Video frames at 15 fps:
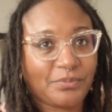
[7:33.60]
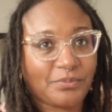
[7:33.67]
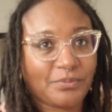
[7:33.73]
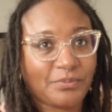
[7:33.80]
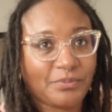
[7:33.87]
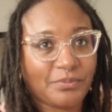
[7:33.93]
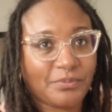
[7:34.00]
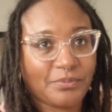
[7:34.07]

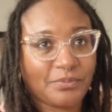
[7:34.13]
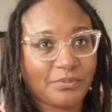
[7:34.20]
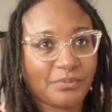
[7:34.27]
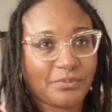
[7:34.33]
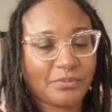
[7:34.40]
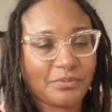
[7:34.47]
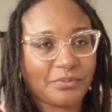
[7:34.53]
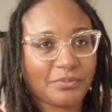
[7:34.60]

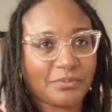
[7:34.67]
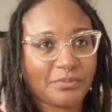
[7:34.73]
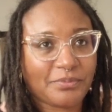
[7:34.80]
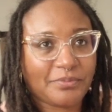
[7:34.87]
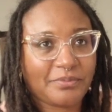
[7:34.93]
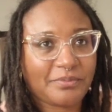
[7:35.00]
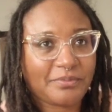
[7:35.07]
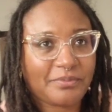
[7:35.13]

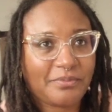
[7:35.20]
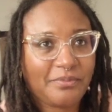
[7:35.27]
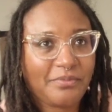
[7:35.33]
Nobody speaks.